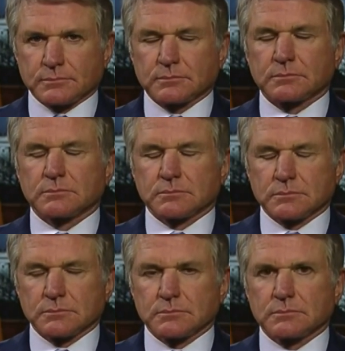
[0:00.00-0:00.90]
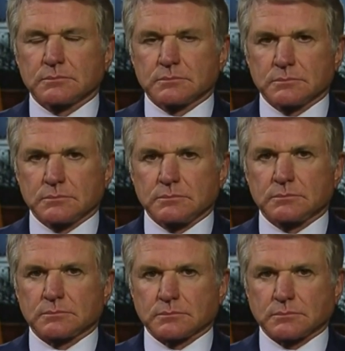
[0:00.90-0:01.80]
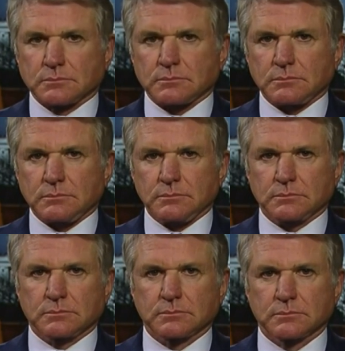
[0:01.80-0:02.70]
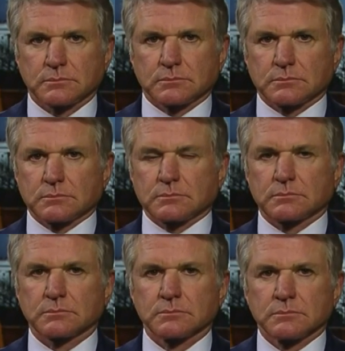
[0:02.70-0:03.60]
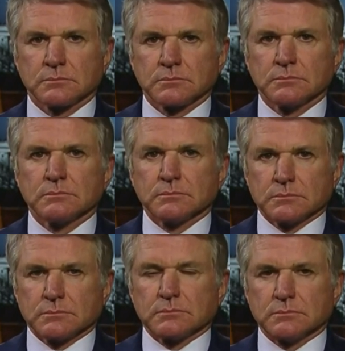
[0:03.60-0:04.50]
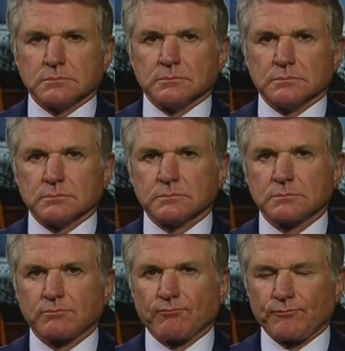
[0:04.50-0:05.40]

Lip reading: (not speaking)